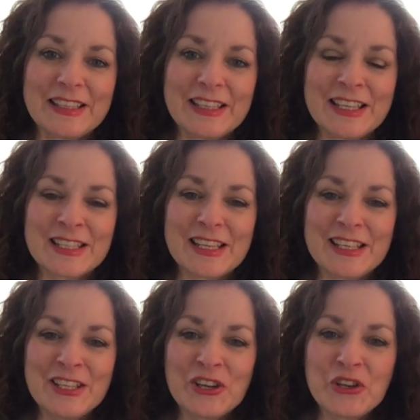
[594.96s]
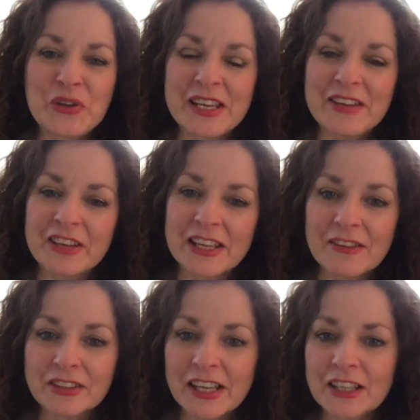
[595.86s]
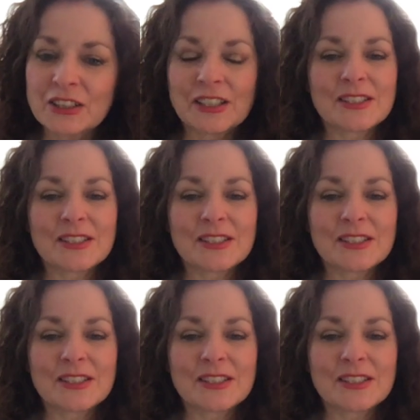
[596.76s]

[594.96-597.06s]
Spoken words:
you can even give like a little